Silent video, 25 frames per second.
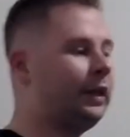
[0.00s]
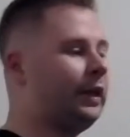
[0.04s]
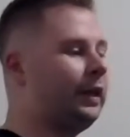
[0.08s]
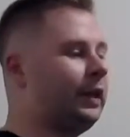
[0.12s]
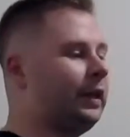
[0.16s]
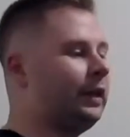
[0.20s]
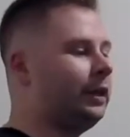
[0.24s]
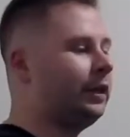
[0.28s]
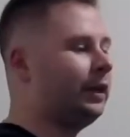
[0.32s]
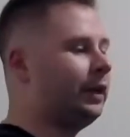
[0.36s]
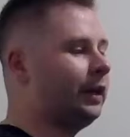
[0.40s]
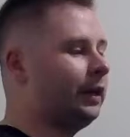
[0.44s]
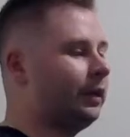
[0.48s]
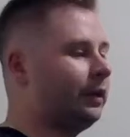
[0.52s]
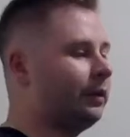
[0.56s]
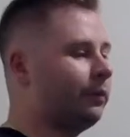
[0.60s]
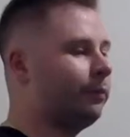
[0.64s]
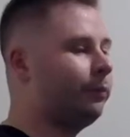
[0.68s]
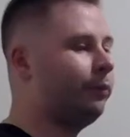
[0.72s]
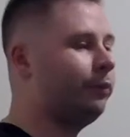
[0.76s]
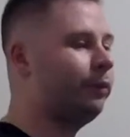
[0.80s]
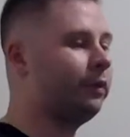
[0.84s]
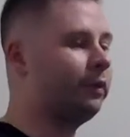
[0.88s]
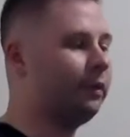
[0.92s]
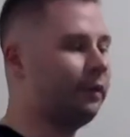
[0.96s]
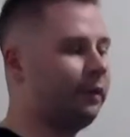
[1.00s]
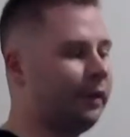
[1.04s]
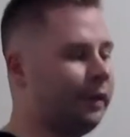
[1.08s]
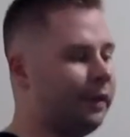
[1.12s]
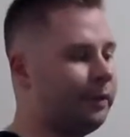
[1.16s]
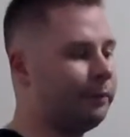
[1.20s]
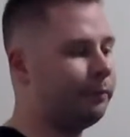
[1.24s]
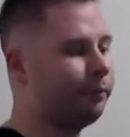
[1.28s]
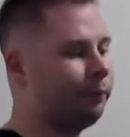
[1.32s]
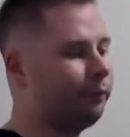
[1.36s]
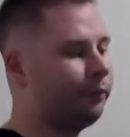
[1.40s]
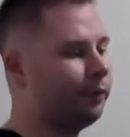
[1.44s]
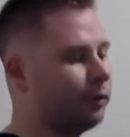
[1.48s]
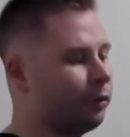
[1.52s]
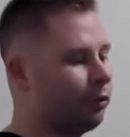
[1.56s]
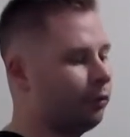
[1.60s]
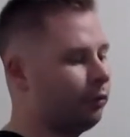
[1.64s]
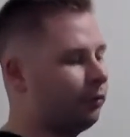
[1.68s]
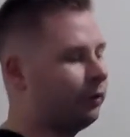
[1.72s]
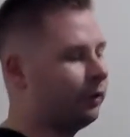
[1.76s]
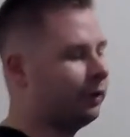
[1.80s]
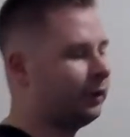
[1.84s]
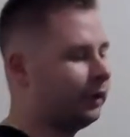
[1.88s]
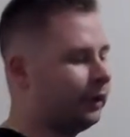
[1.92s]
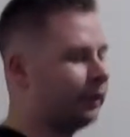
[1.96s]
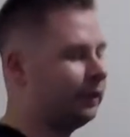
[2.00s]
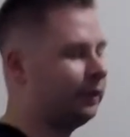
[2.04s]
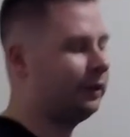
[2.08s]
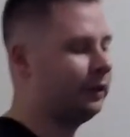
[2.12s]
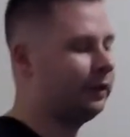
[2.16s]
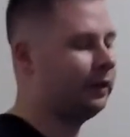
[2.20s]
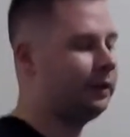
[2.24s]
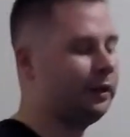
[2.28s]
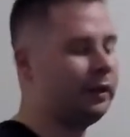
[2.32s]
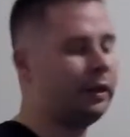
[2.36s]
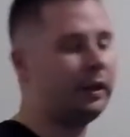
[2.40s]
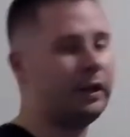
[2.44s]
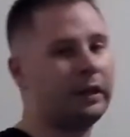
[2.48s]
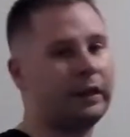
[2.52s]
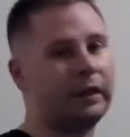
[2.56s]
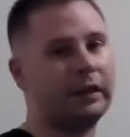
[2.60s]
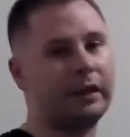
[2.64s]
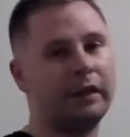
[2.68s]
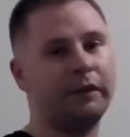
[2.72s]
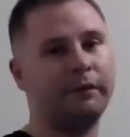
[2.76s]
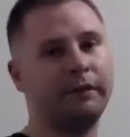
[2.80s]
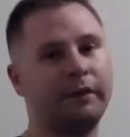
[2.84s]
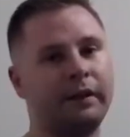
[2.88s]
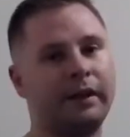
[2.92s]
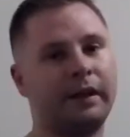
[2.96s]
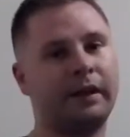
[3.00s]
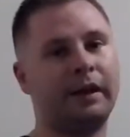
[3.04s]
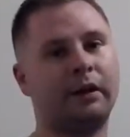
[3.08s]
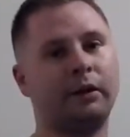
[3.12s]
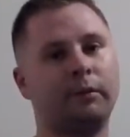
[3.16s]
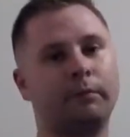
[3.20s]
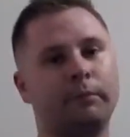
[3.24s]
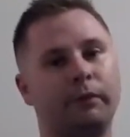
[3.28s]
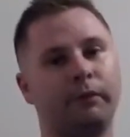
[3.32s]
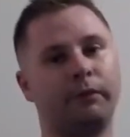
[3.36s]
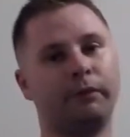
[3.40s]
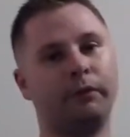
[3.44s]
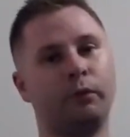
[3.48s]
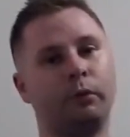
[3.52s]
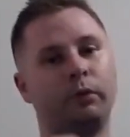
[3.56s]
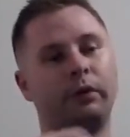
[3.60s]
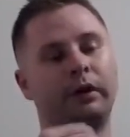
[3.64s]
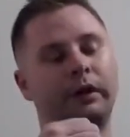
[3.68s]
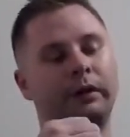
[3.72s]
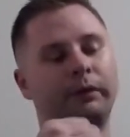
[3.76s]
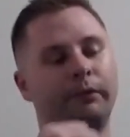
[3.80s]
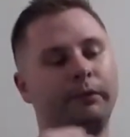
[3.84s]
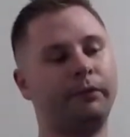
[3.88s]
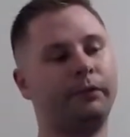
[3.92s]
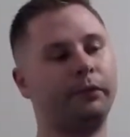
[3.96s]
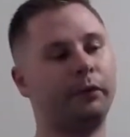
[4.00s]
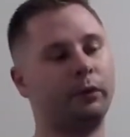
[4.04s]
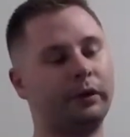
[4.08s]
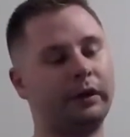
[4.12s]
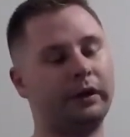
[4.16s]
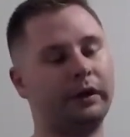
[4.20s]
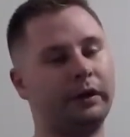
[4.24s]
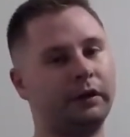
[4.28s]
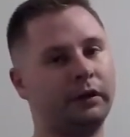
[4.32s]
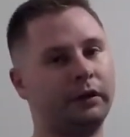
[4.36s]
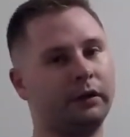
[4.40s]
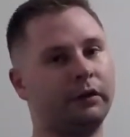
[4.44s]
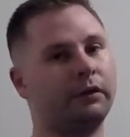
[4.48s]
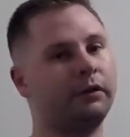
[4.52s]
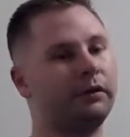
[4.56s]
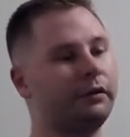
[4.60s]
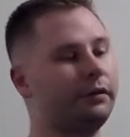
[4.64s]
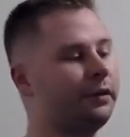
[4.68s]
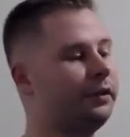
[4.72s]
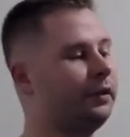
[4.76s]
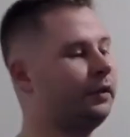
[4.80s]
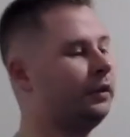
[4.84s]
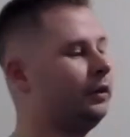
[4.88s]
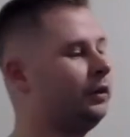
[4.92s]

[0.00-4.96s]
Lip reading: And you kind of put light pressure on it and you even that out before it fully cures.